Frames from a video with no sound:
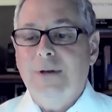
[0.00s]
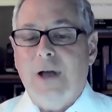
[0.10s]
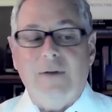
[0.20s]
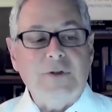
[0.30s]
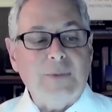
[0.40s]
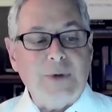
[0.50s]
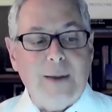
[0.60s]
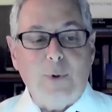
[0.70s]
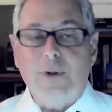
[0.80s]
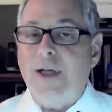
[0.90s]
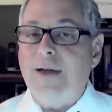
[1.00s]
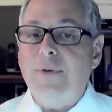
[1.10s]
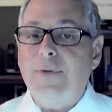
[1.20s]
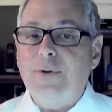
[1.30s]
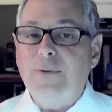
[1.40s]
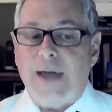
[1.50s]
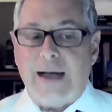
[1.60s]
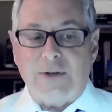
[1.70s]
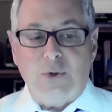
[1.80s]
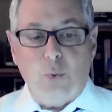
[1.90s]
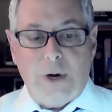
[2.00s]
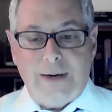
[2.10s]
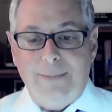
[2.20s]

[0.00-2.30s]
of September 11th, 2001.